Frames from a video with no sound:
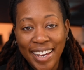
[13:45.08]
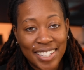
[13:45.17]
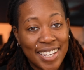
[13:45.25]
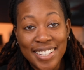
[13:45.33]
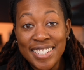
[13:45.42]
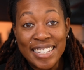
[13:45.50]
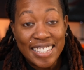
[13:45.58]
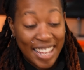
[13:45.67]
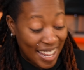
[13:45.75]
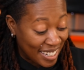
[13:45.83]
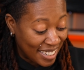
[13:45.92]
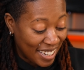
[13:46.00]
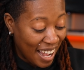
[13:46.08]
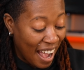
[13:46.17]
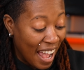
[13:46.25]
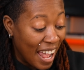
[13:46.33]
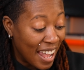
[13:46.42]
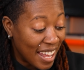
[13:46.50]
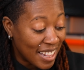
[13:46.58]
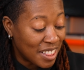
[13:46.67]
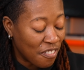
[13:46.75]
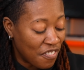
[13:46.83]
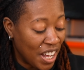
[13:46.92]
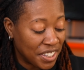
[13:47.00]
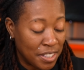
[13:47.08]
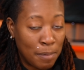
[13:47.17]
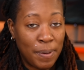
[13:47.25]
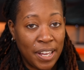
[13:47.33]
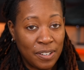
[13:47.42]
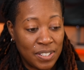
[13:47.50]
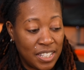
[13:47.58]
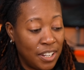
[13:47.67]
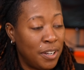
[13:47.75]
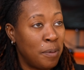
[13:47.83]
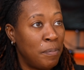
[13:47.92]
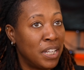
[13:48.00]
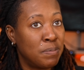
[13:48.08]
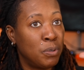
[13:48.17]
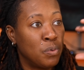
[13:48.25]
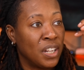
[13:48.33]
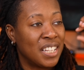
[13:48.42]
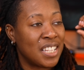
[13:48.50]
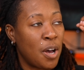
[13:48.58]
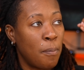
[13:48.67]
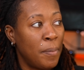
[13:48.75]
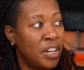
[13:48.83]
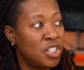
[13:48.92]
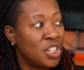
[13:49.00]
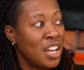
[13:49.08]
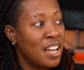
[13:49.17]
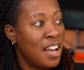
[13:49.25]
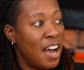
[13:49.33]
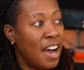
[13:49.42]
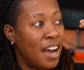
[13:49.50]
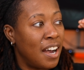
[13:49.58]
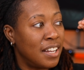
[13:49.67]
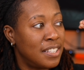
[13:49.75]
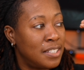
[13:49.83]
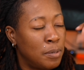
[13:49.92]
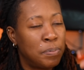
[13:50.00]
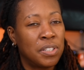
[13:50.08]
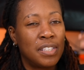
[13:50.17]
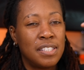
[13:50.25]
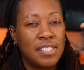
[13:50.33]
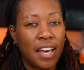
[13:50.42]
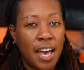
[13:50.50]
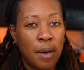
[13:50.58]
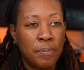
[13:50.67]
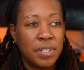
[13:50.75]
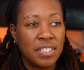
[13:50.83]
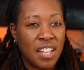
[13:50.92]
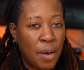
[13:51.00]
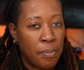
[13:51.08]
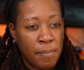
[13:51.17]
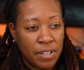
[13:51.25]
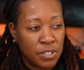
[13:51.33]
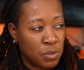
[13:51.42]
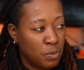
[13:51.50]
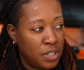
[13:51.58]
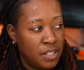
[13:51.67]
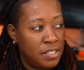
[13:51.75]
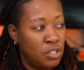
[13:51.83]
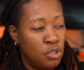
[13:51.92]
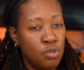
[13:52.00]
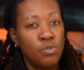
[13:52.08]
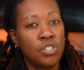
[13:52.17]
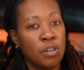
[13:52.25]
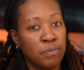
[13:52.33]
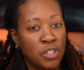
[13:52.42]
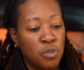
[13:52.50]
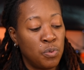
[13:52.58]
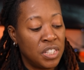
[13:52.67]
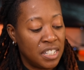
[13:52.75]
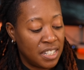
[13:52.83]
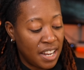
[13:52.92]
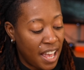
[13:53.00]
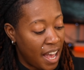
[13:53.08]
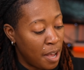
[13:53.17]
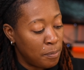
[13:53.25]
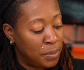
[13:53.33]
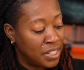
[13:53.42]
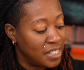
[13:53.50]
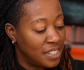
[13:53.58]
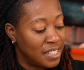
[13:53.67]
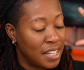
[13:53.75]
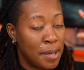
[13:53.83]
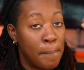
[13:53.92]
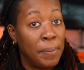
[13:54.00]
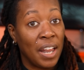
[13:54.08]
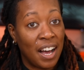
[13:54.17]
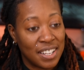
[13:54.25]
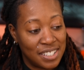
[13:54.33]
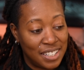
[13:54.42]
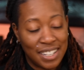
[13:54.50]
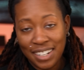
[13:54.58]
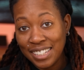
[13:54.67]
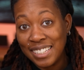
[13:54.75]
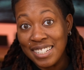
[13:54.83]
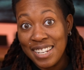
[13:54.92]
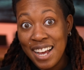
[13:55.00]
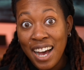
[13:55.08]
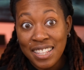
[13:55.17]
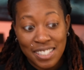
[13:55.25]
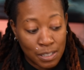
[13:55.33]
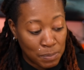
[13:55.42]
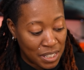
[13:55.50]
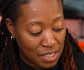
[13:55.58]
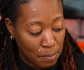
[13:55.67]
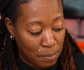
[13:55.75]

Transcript: I can't stand it. I hate the fact that the banner's there. It makes me realize how much I typically tap the top of my screen to do something within an app because it blocks it, and I cannot dismiss the